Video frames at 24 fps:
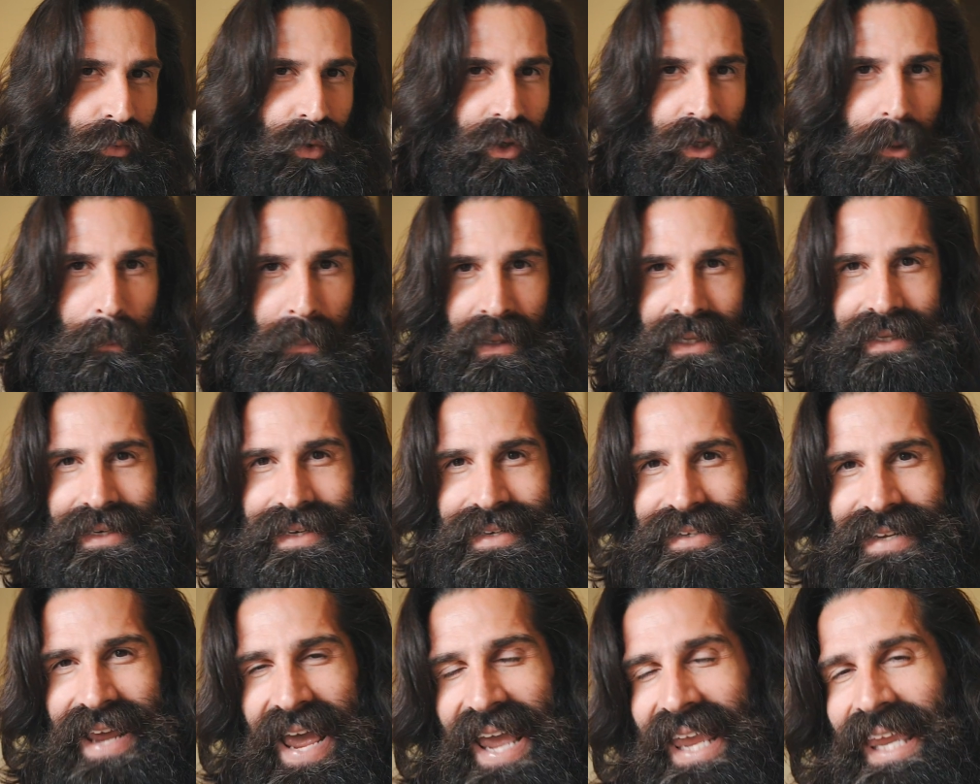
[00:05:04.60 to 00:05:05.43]
will you
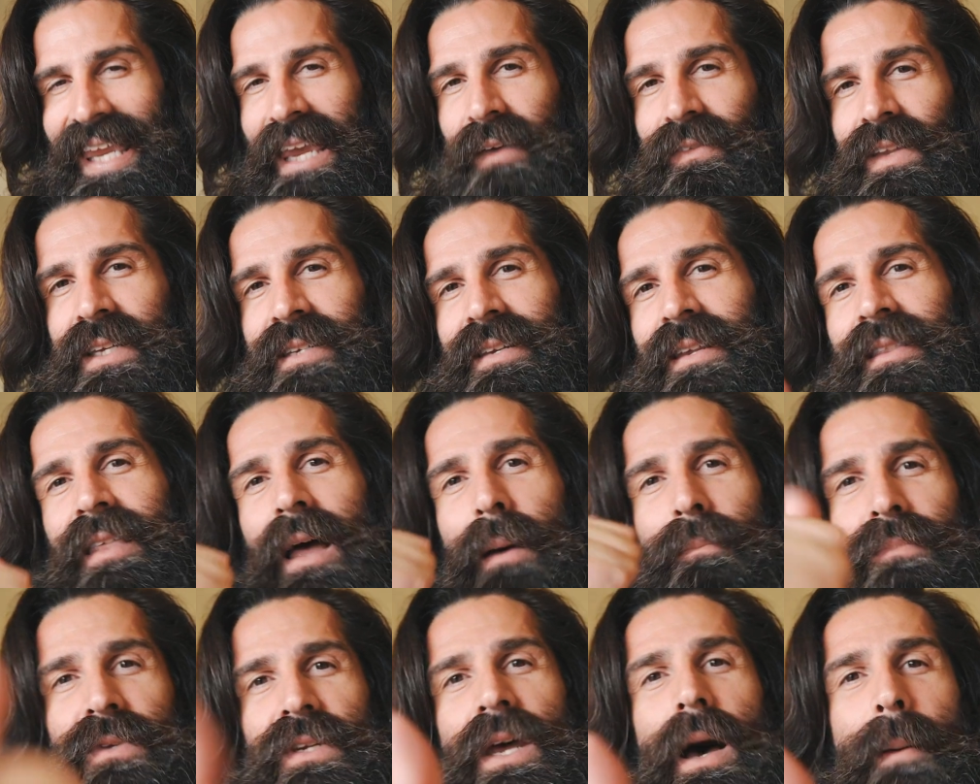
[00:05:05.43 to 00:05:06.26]
please give this a
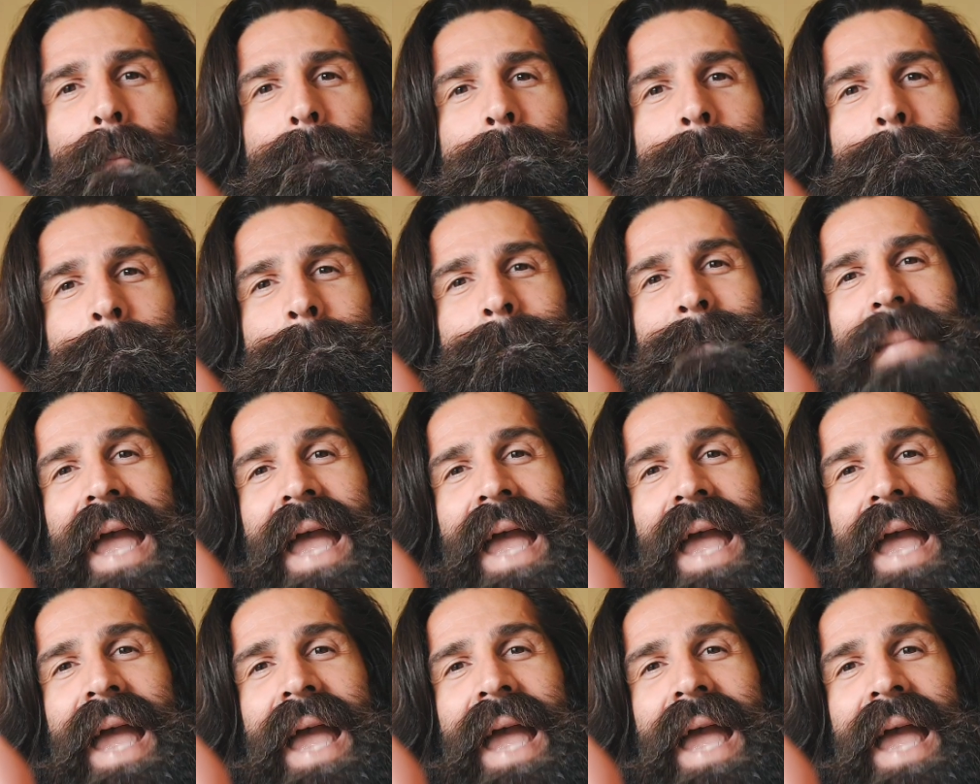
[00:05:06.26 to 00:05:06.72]
thumbs up